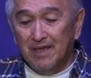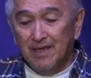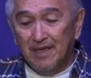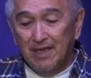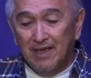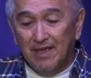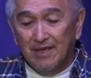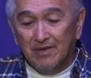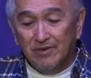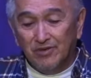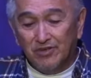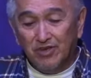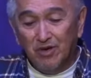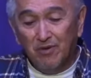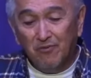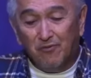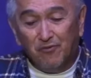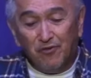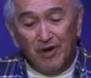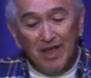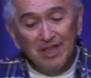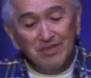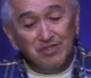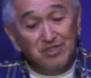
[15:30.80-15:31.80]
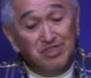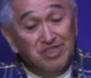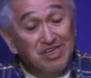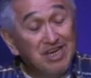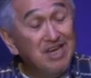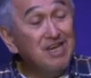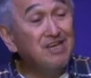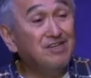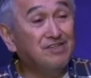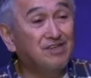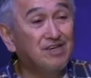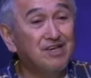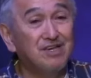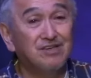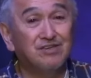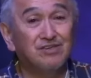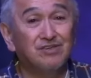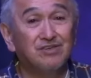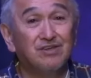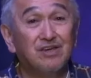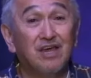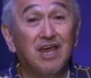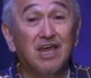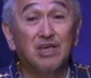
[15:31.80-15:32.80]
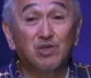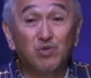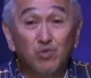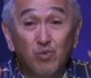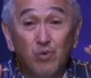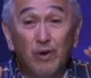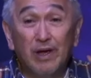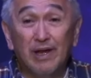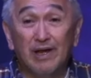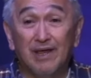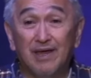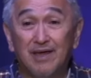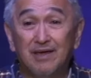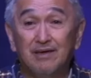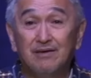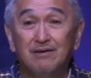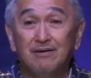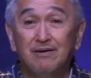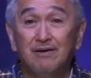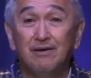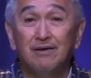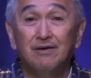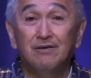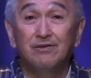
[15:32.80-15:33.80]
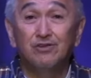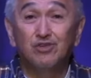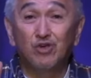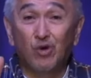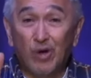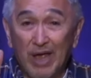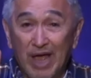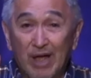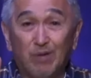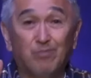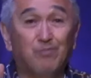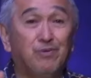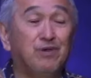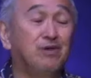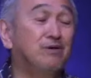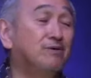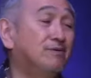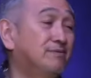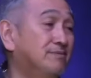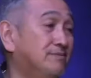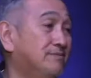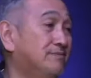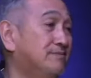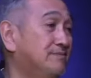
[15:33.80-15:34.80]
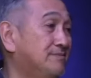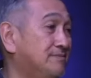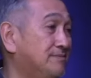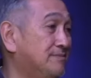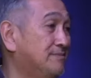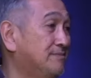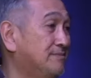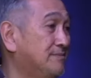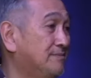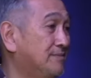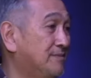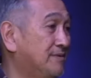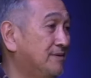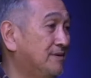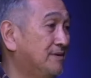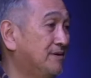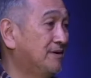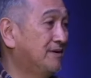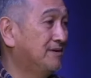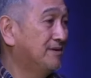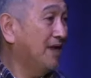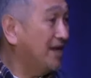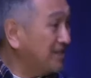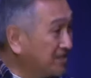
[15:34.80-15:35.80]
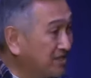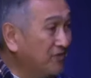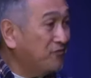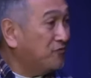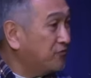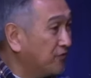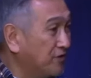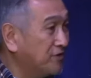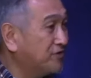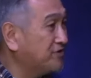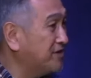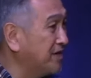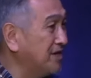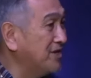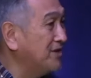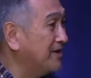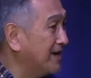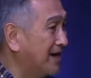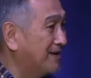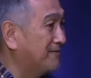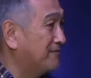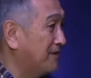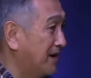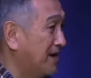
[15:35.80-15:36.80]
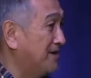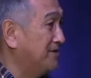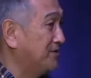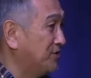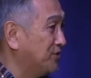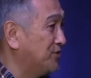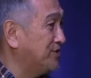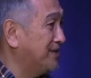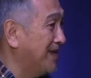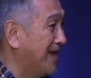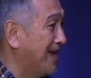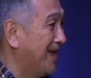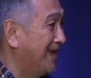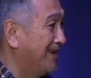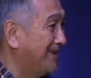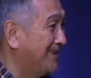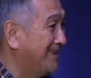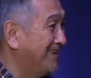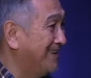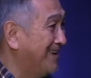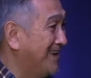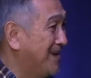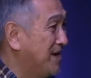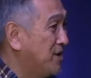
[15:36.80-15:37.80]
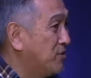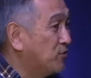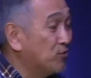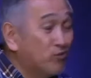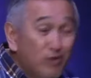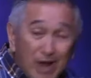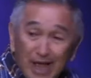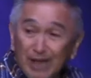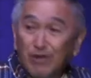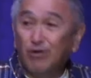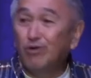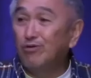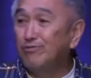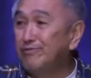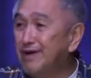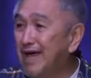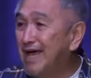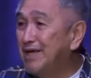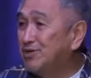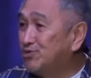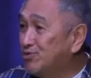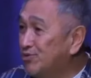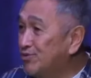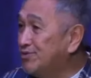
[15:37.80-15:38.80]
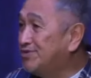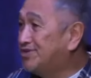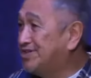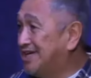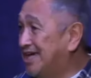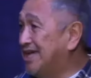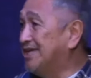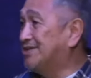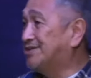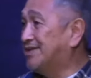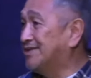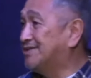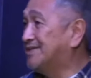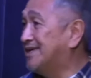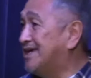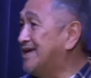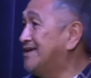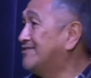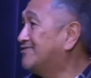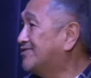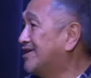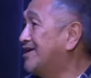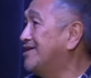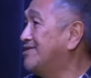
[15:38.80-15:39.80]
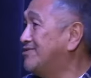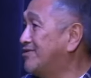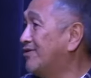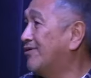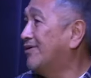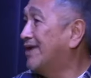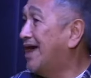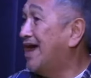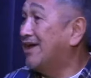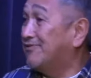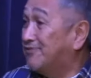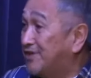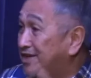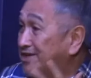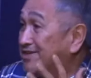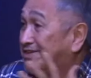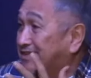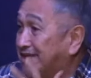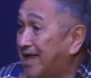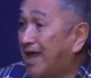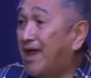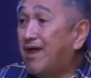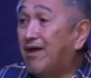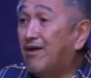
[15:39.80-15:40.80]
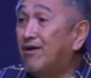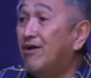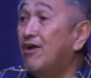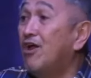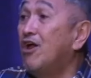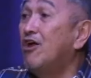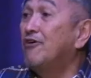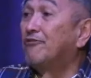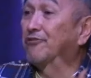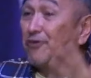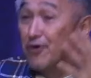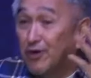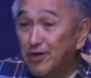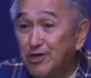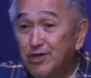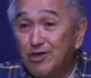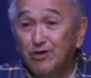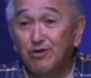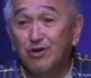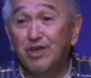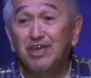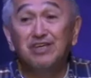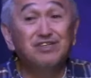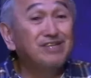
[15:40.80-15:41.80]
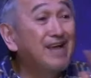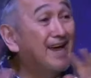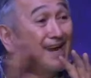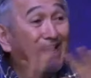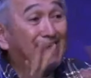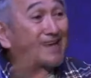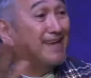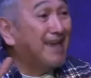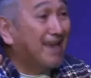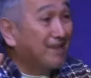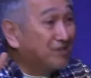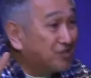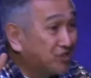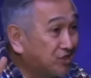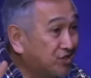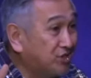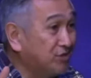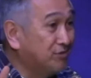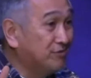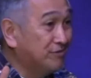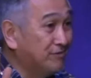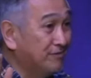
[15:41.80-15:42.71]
So, friends, Jesus is willing to help you. That's the first thing you got to understand. Recognize who Jesus is in your life. He's there for you. He's not against you.